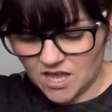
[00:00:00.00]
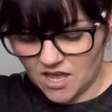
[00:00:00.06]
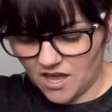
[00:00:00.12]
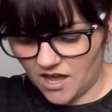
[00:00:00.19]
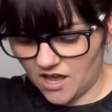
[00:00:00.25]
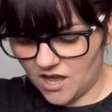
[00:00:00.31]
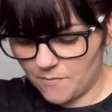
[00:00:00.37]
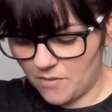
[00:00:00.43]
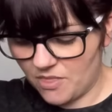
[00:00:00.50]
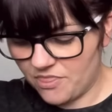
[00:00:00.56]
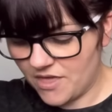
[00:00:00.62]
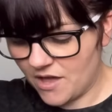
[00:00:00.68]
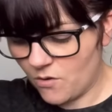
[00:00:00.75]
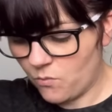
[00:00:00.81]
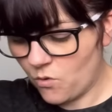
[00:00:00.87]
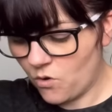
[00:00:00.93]

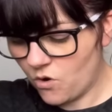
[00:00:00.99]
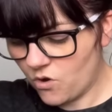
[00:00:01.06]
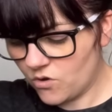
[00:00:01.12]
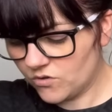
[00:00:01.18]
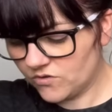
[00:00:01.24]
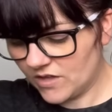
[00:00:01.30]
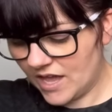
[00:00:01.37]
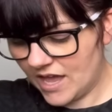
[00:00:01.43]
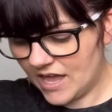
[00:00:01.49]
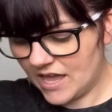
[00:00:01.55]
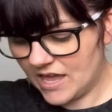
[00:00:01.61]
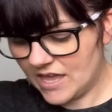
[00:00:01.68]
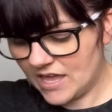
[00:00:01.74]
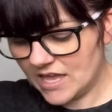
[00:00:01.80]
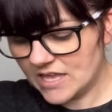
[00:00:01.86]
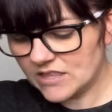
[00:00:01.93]
There was
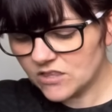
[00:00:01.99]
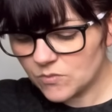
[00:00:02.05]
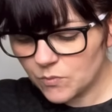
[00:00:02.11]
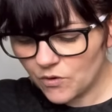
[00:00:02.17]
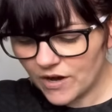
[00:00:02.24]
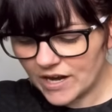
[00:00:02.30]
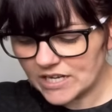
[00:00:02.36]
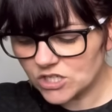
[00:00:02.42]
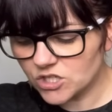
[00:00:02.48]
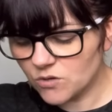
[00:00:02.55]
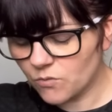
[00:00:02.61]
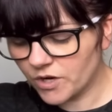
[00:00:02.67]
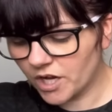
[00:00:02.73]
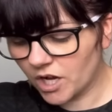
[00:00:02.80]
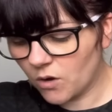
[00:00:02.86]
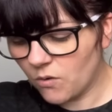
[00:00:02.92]
a inspirational
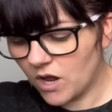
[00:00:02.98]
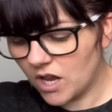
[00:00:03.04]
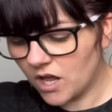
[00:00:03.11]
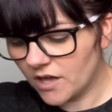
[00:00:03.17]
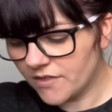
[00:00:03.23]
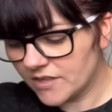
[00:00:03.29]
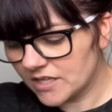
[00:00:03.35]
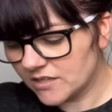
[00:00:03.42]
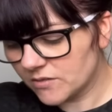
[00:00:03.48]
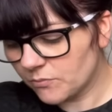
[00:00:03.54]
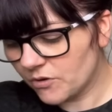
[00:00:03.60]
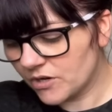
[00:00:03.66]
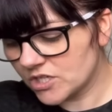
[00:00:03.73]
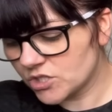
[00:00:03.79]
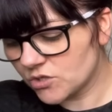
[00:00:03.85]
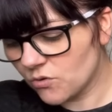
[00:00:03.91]
one. I quite like the
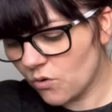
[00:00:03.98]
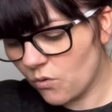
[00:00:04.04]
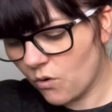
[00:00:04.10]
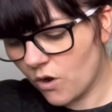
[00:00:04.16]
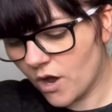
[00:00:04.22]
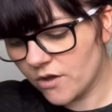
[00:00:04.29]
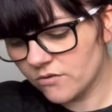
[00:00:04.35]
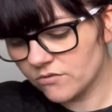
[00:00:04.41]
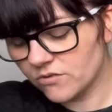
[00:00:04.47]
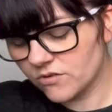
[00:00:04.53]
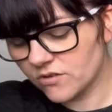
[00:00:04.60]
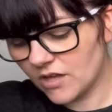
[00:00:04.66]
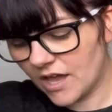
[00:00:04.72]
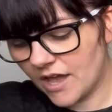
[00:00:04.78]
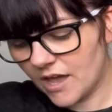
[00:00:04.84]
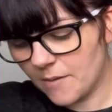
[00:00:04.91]
inspirational
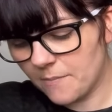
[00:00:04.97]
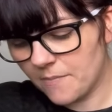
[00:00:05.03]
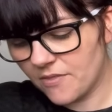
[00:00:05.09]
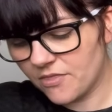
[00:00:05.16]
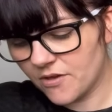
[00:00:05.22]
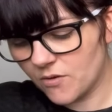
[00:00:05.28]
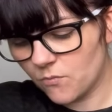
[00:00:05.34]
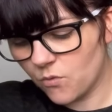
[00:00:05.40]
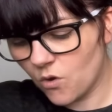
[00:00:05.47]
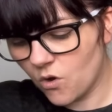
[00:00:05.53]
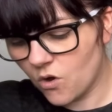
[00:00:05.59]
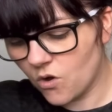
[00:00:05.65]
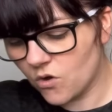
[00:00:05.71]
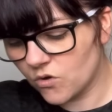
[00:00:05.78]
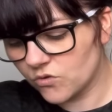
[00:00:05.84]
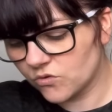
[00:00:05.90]
quotes. That
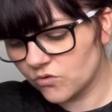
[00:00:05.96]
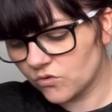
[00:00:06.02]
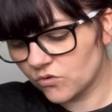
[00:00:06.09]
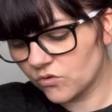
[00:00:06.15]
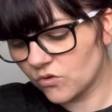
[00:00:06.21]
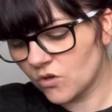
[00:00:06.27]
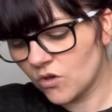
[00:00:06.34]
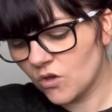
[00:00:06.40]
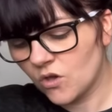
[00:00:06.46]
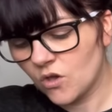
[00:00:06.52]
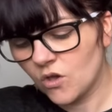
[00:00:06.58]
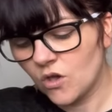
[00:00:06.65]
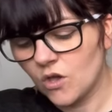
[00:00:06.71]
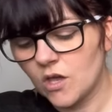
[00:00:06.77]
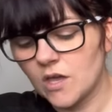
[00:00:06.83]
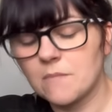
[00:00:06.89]
was,
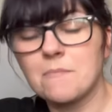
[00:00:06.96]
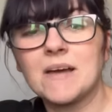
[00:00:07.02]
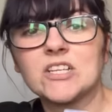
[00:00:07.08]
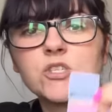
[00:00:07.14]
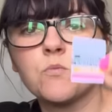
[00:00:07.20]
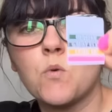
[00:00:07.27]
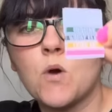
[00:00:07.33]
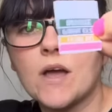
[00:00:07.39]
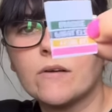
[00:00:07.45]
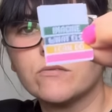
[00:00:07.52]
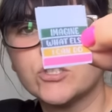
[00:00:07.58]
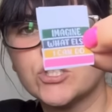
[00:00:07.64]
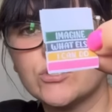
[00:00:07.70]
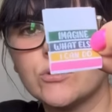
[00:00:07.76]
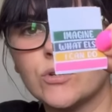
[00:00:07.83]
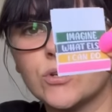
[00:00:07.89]
imagine what
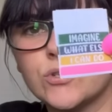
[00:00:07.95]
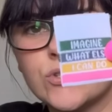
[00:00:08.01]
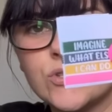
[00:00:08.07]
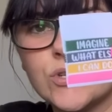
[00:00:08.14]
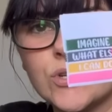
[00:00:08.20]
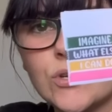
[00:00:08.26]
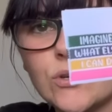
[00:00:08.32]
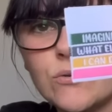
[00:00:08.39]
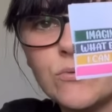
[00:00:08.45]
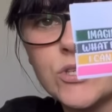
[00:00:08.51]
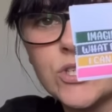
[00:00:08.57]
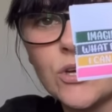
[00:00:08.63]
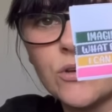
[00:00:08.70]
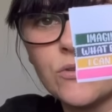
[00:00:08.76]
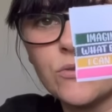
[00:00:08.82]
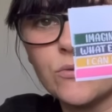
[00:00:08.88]
else you can do,
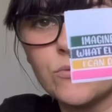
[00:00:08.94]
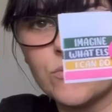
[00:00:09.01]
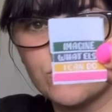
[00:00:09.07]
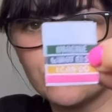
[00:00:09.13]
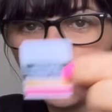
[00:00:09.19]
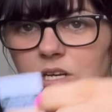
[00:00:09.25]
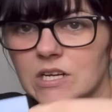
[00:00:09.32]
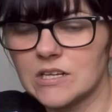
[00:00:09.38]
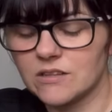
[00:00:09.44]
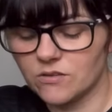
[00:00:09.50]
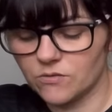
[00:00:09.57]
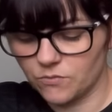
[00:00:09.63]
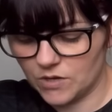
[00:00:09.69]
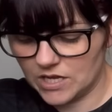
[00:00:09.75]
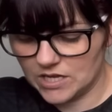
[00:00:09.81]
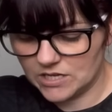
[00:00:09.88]
which I thought was really
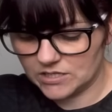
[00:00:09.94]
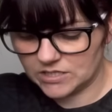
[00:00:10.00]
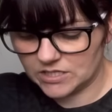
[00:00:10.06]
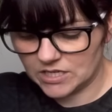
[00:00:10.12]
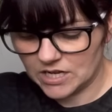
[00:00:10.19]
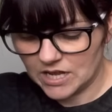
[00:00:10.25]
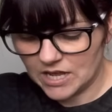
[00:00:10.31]
sweet.